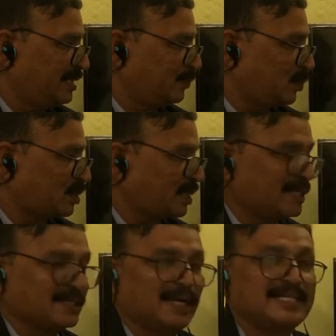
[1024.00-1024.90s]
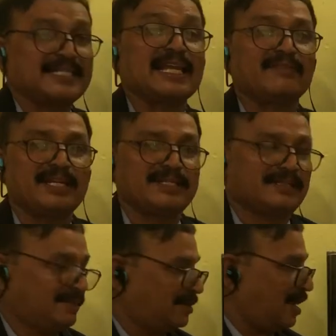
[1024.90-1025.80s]
portion is called cervix,
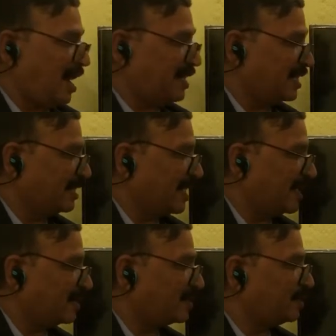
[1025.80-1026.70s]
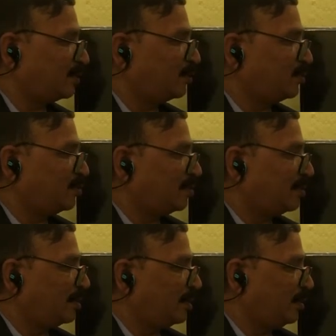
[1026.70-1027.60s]
and it enters into
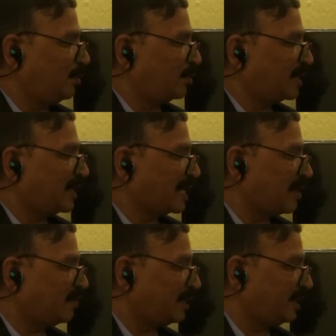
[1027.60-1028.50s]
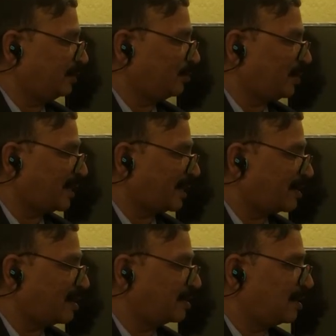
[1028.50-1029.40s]
uterine cavity through a
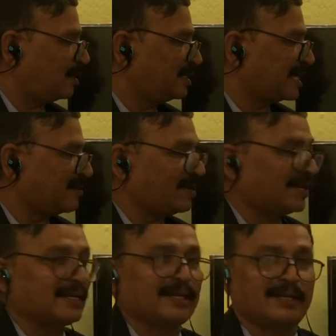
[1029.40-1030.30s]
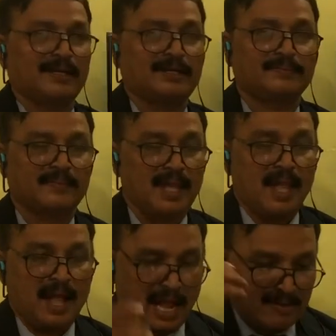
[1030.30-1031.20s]
canal called cervical canal.
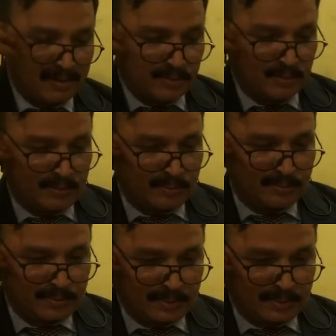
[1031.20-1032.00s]
I will show you